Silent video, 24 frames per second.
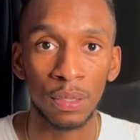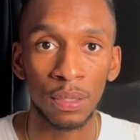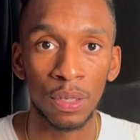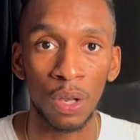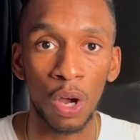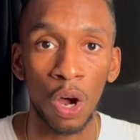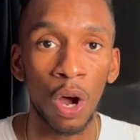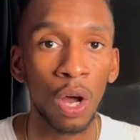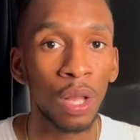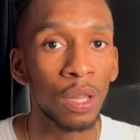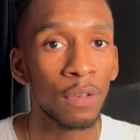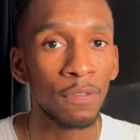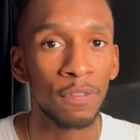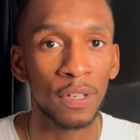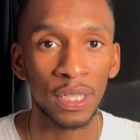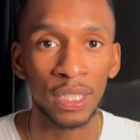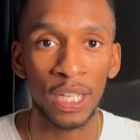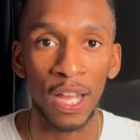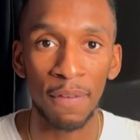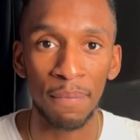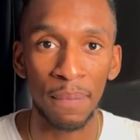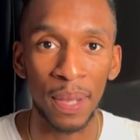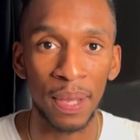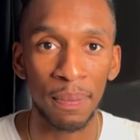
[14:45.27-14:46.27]
All of us
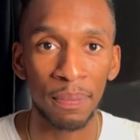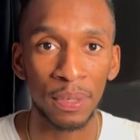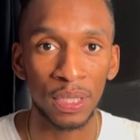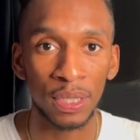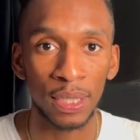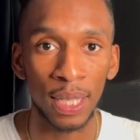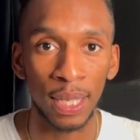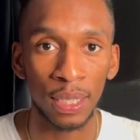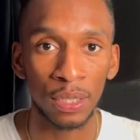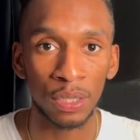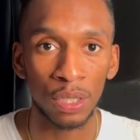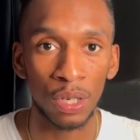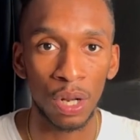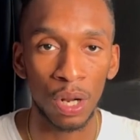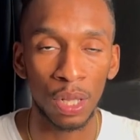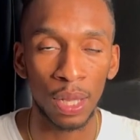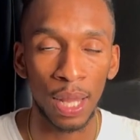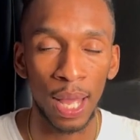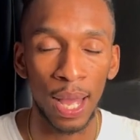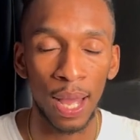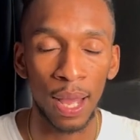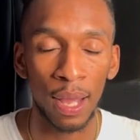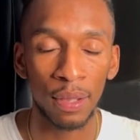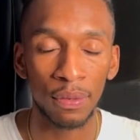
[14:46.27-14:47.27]
have made mistakes in our
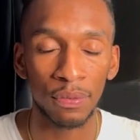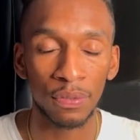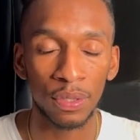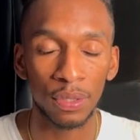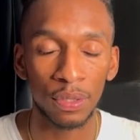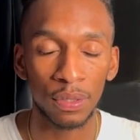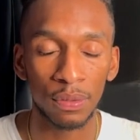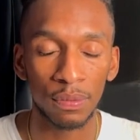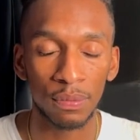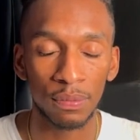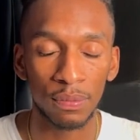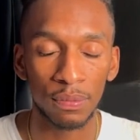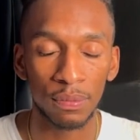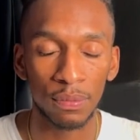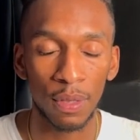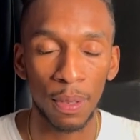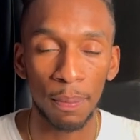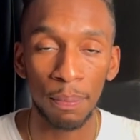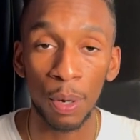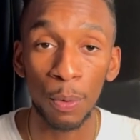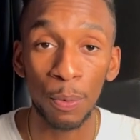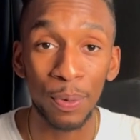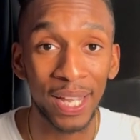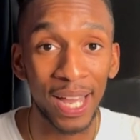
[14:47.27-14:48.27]
lives
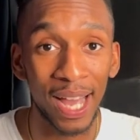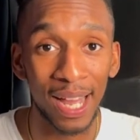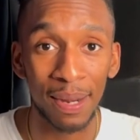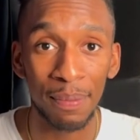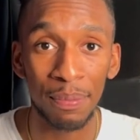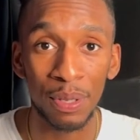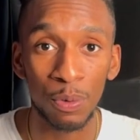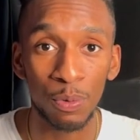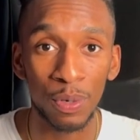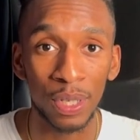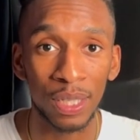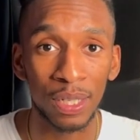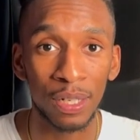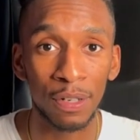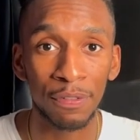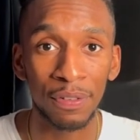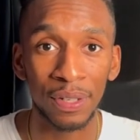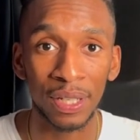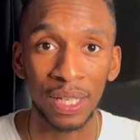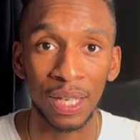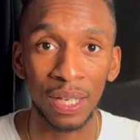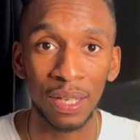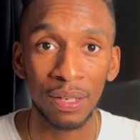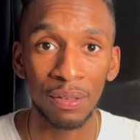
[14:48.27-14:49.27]
but we got to be willing to
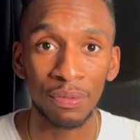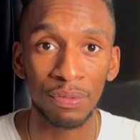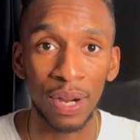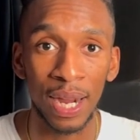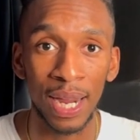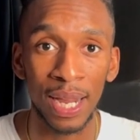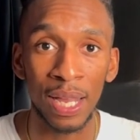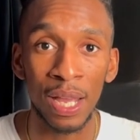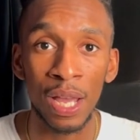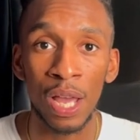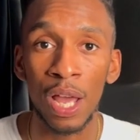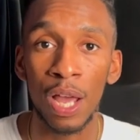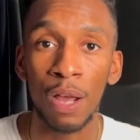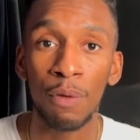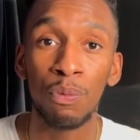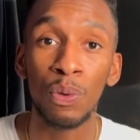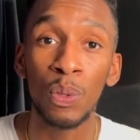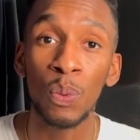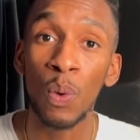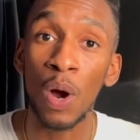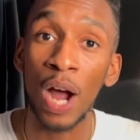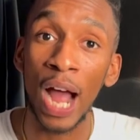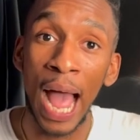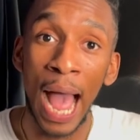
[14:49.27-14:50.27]
forgive, right? If we
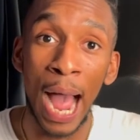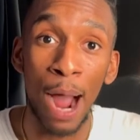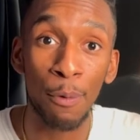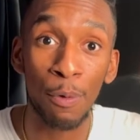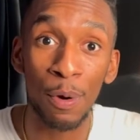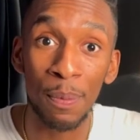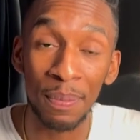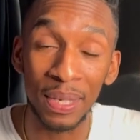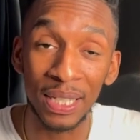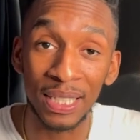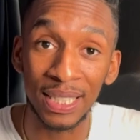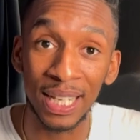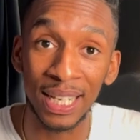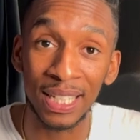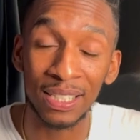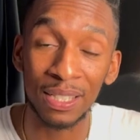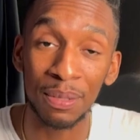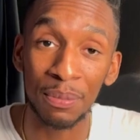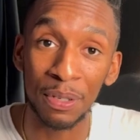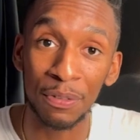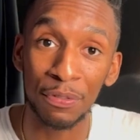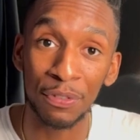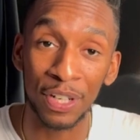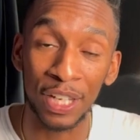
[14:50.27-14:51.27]
want our mistakes to
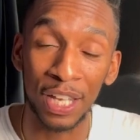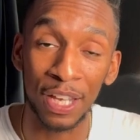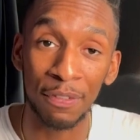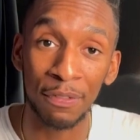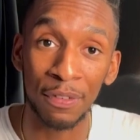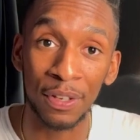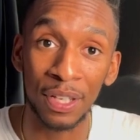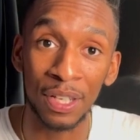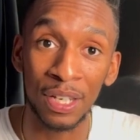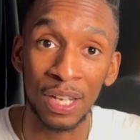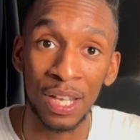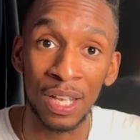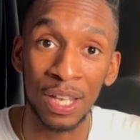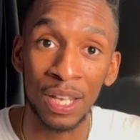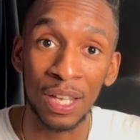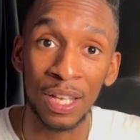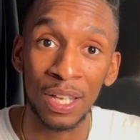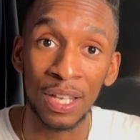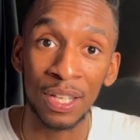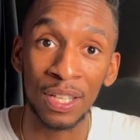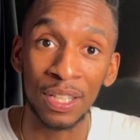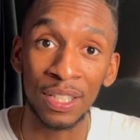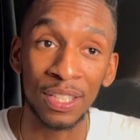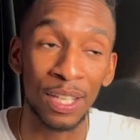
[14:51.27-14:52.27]
be forgiven,
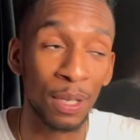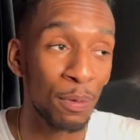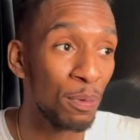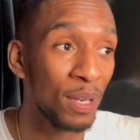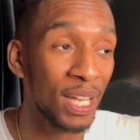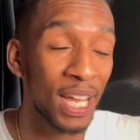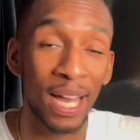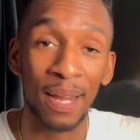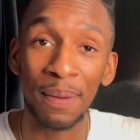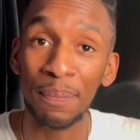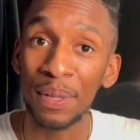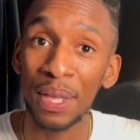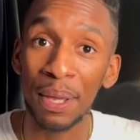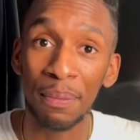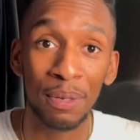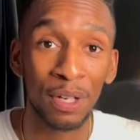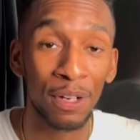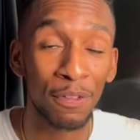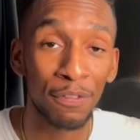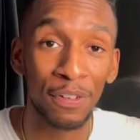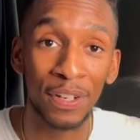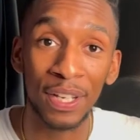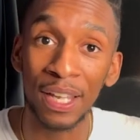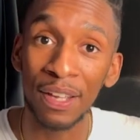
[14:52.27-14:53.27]
then we got to be able
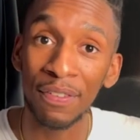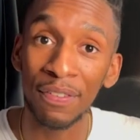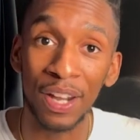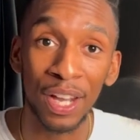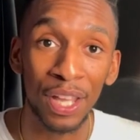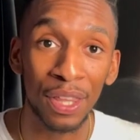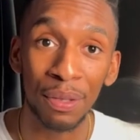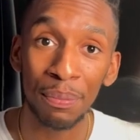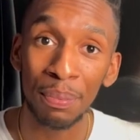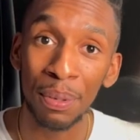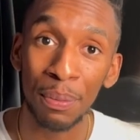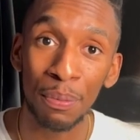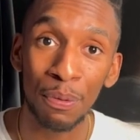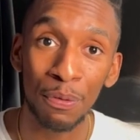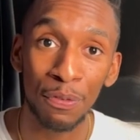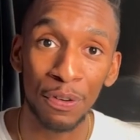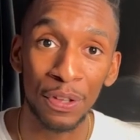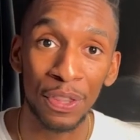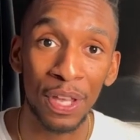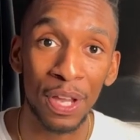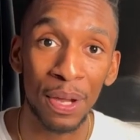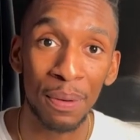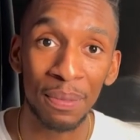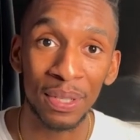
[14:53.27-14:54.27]
to forgive other people for
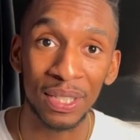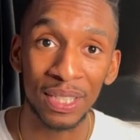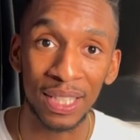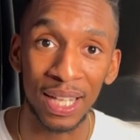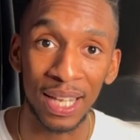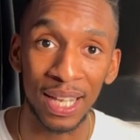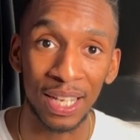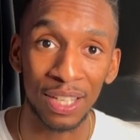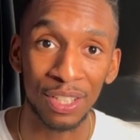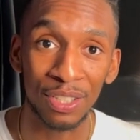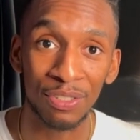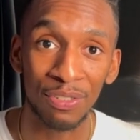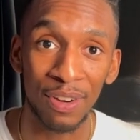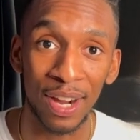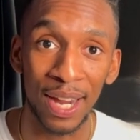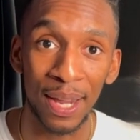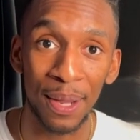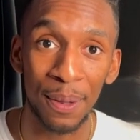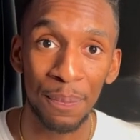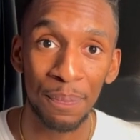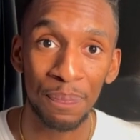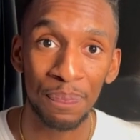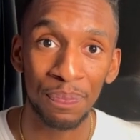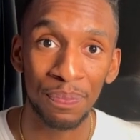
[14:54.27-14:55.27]
their mistakes,
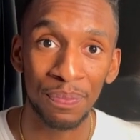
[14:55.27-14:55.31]
right?